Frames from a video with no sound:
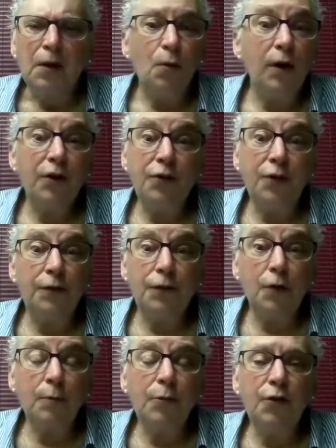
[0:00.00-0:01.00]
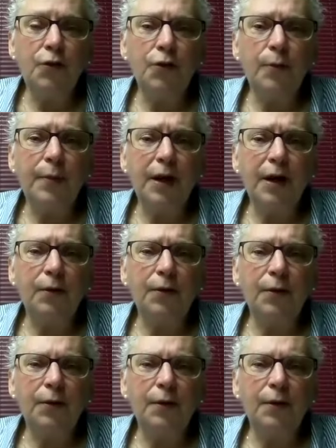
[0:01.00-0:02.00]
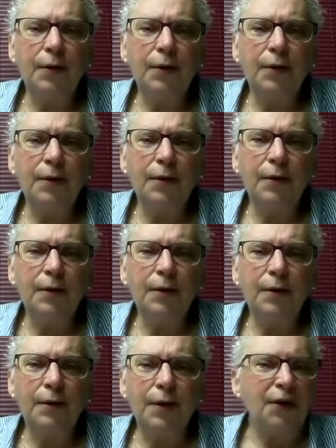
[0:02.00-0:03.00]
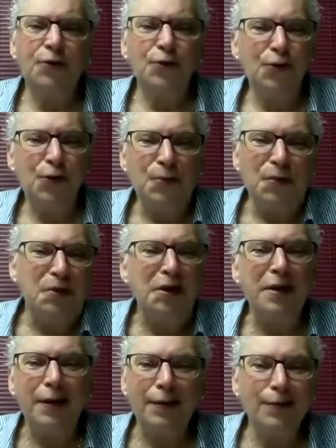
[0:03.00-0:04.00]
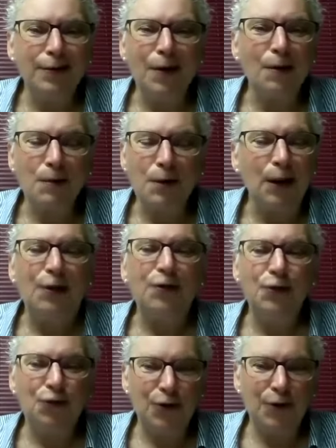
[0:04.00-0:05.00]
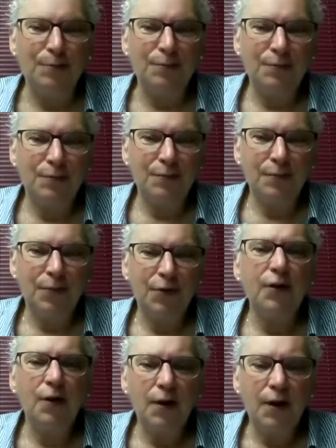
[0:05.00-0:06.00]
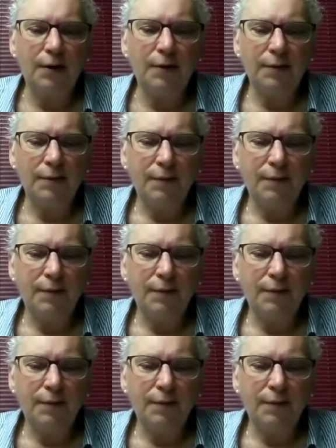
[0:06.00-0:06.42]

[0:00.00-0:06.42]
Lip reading: What does it affirm to you about us as human beings and our relationship to God?